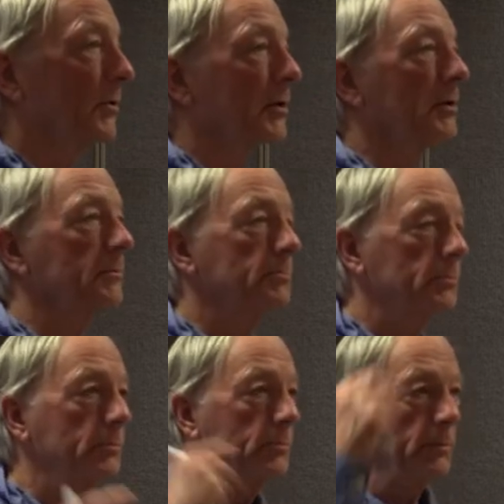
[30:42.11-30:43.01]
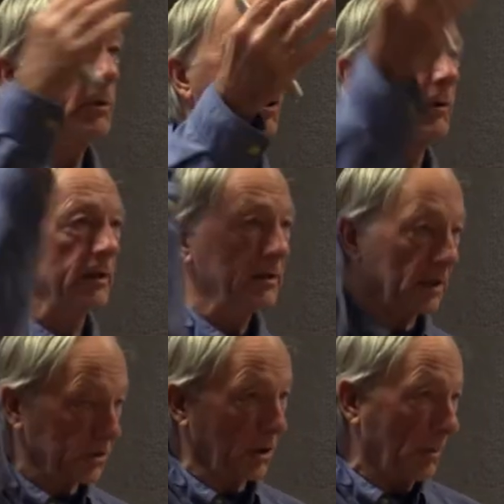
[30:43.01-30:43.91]
going to only
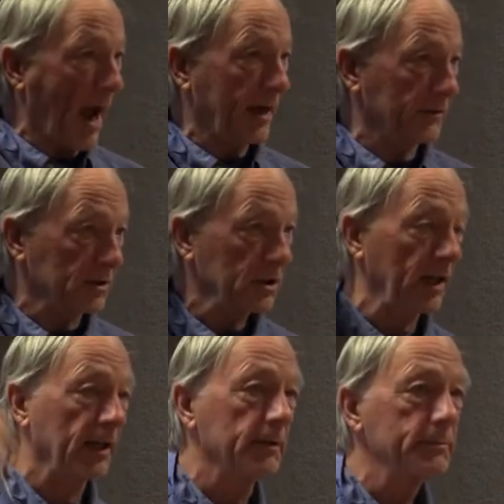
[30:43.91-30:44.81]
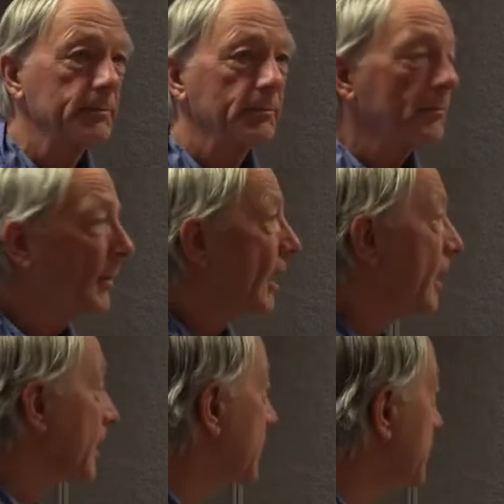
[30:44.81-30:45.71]
touch the back of its head.
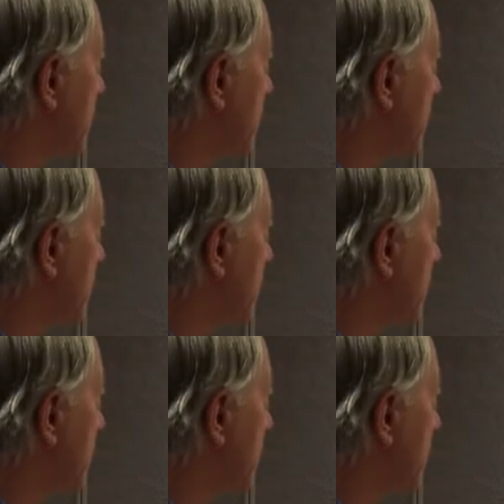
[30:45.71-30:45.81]
Uh,